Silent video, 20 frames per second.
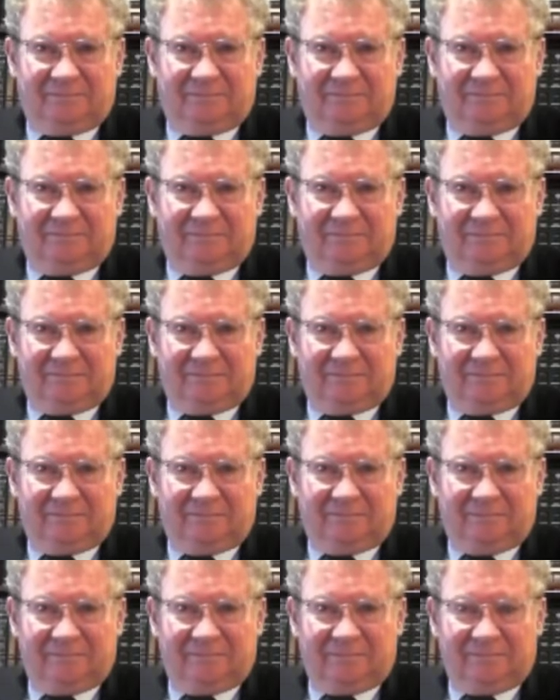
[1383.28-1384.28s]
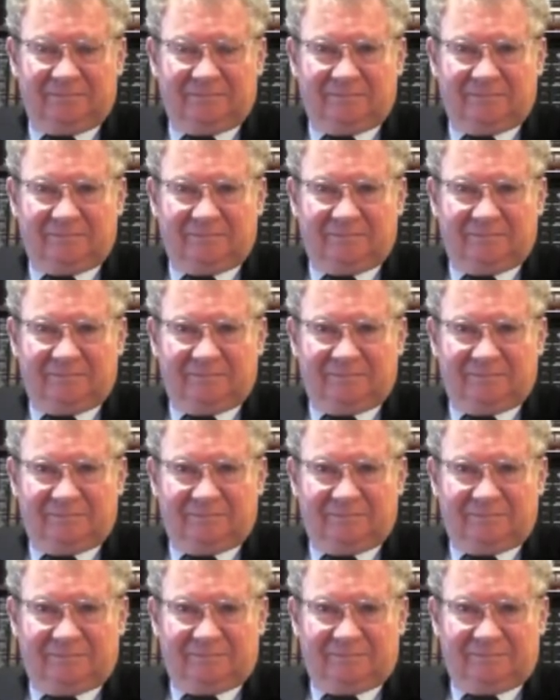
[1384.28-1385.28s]

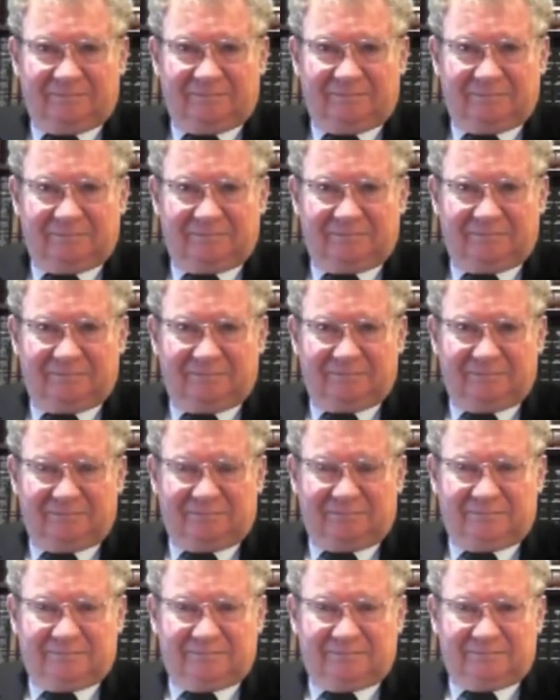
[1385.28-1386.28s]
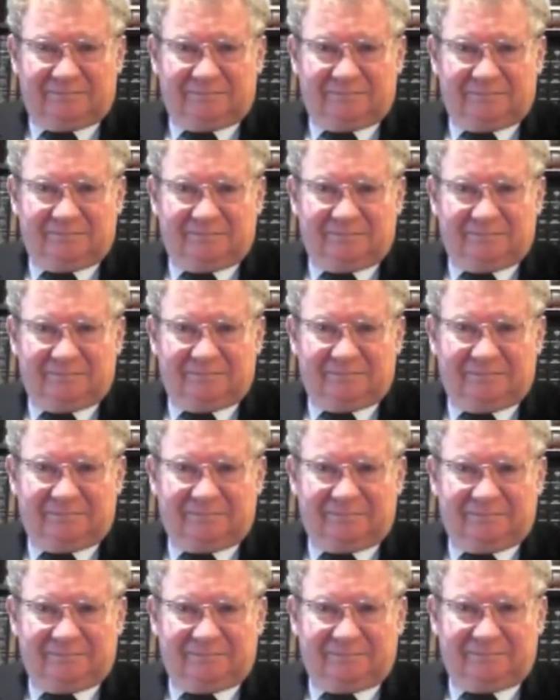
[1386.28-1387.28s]

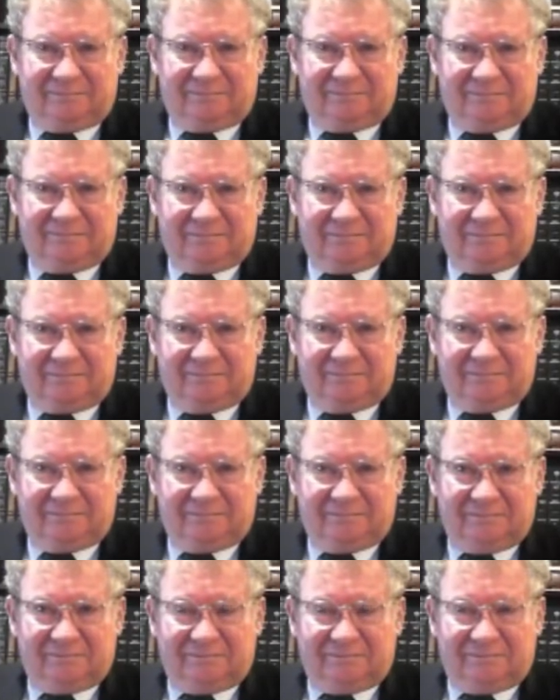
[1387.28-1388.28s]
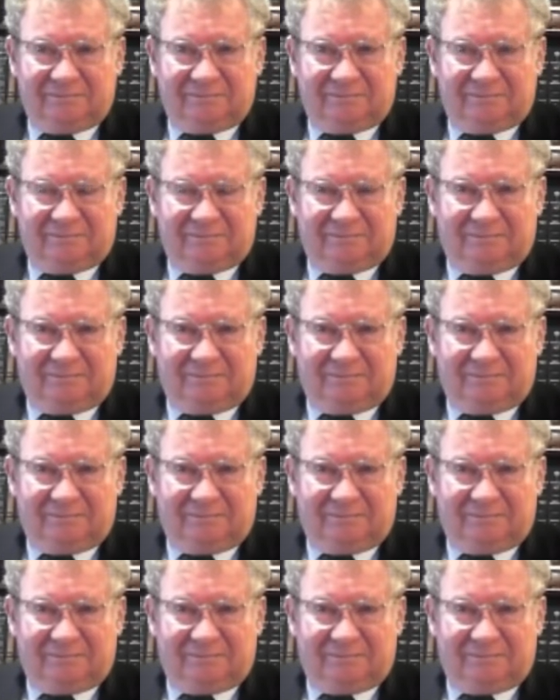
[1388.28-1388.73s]
(silent)